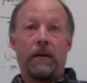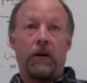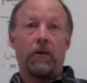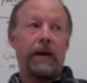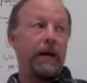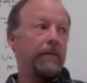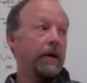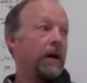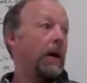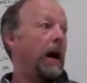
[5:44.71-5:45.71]
Okay?
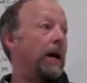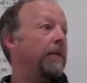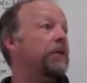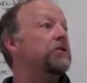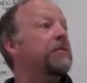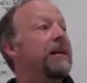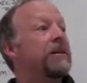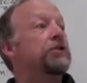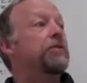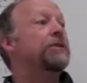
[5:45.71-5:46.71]
Um, and there's some
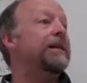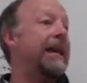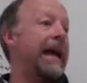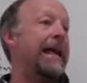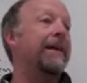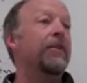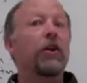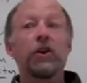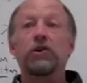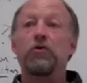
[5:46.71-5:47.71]
industries in Canada that are
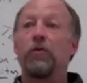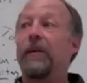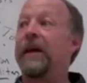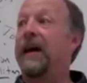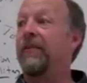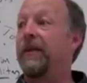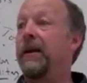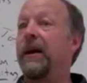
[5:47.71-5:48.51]
controlled by government.